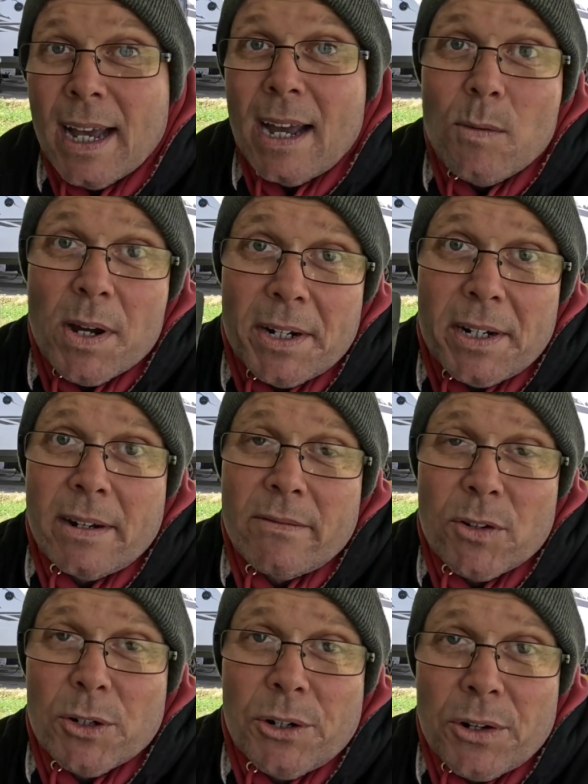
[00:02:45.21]
I want an
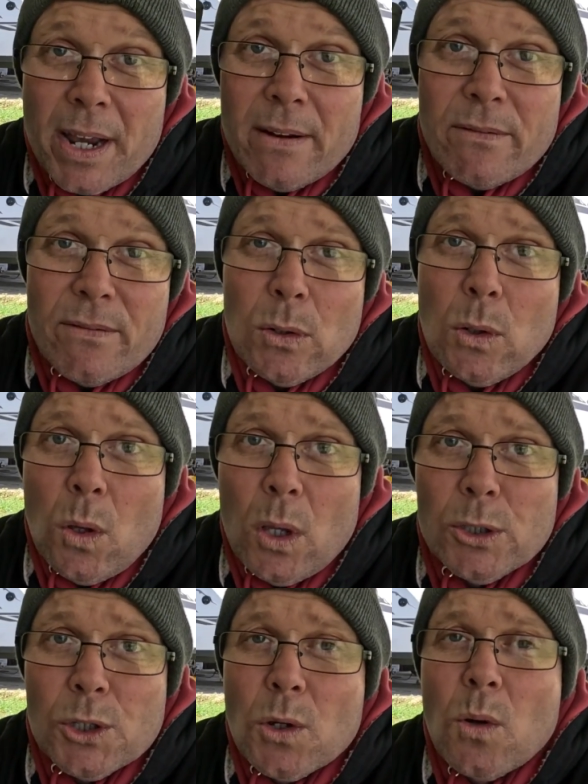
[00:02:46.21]
inverter and
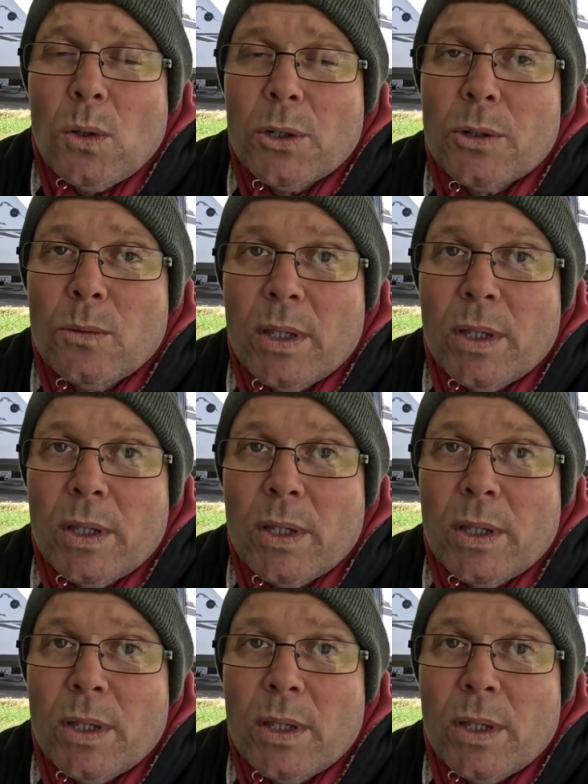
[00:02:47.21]
full solar